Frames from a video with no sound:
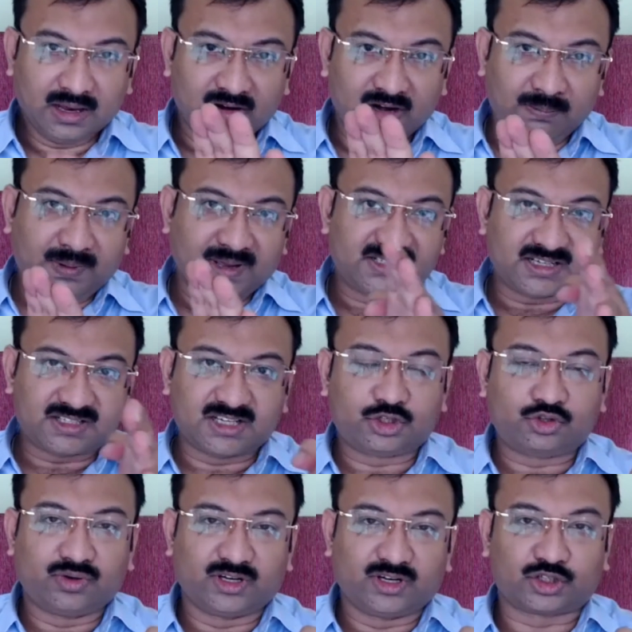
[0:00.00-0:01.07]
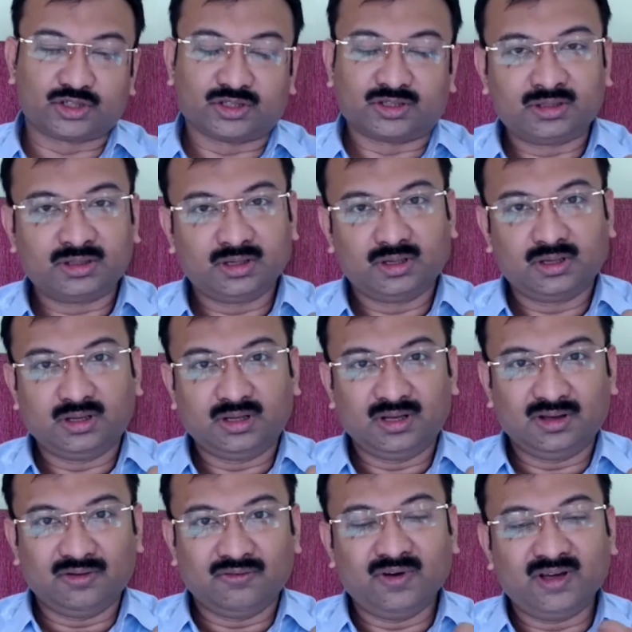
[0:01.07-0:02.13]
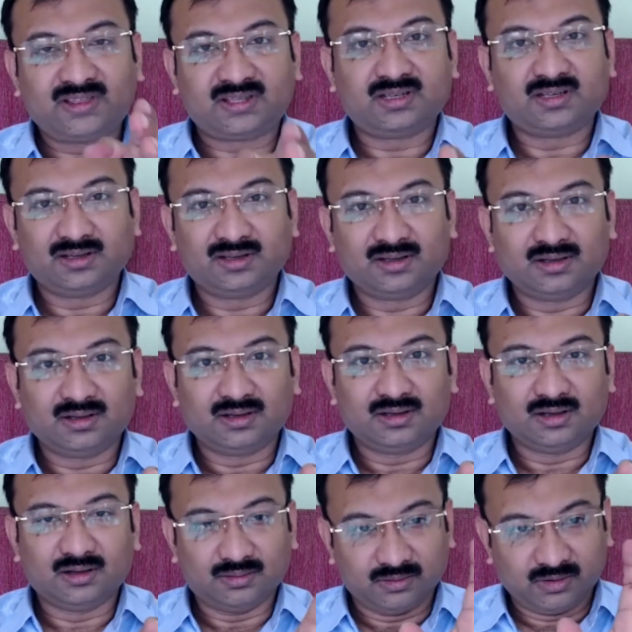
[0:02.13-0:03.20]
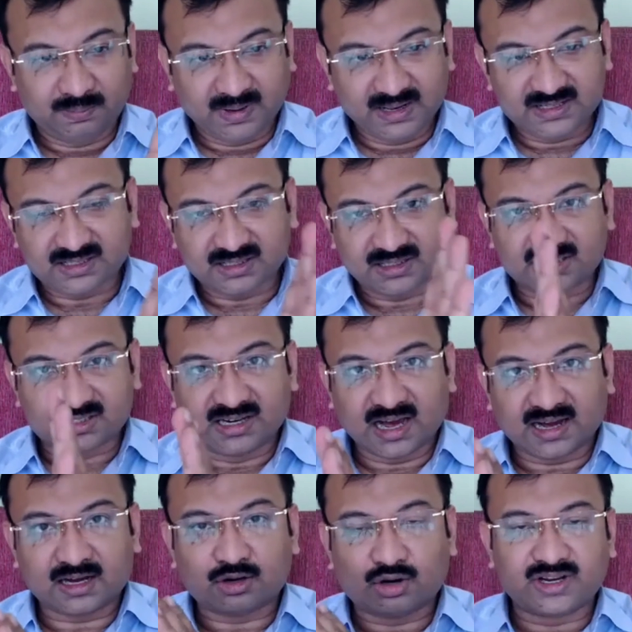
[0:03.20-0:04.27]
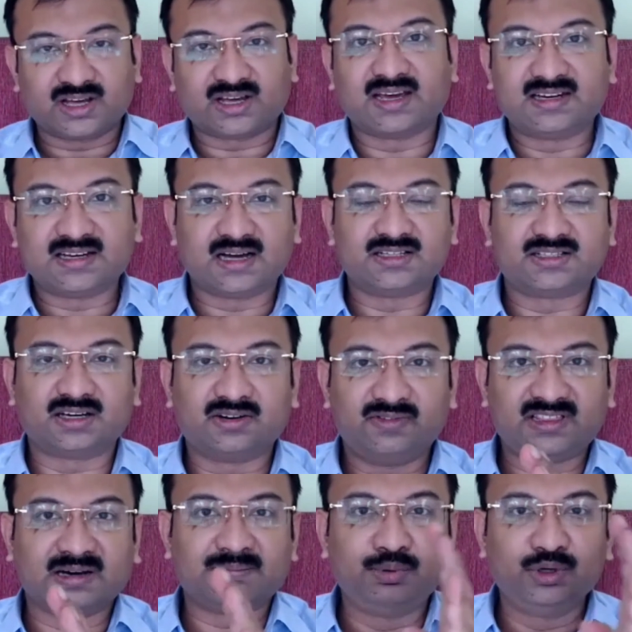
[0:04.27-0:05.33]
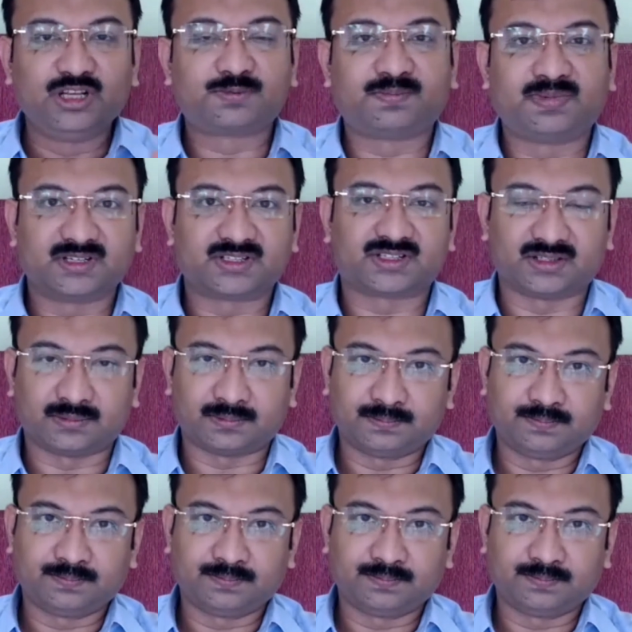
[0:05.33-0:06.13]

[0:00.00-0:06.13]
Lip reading: Replace the situation with, replace this Naga Konyak headhunter with a police person.